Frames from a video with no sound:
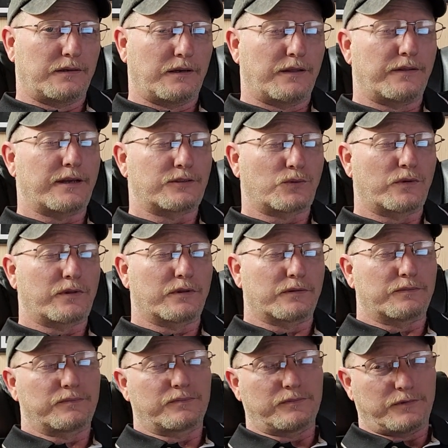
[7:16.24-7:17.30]
and that's what
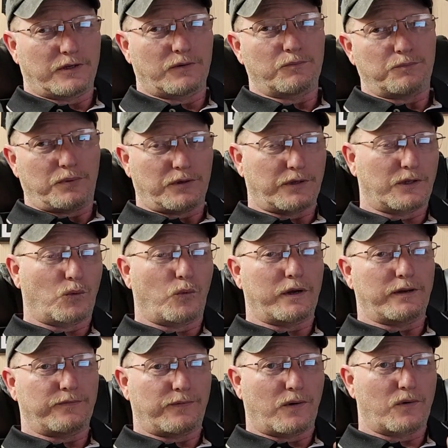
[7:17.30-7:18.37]
the putting the
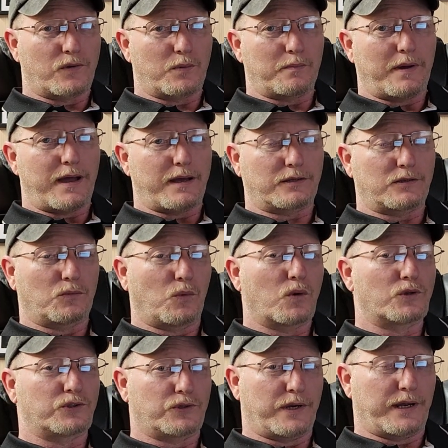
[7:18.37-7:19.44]
weight farther back
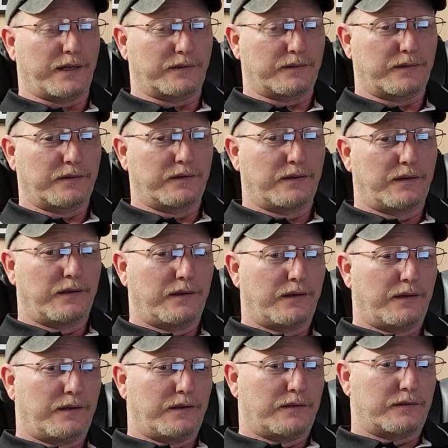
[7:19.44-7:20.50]
towards your hand.
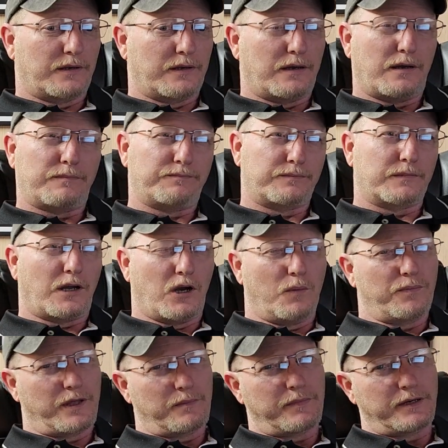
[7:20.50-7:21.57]
I
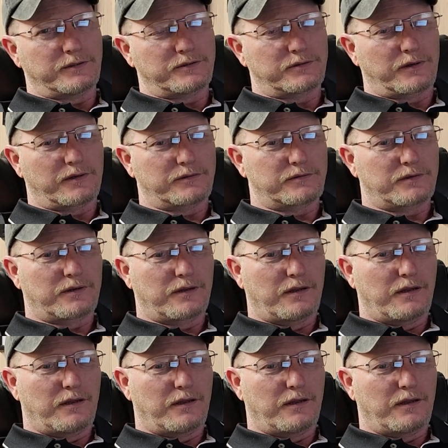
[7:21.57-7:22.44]
hope that made sense.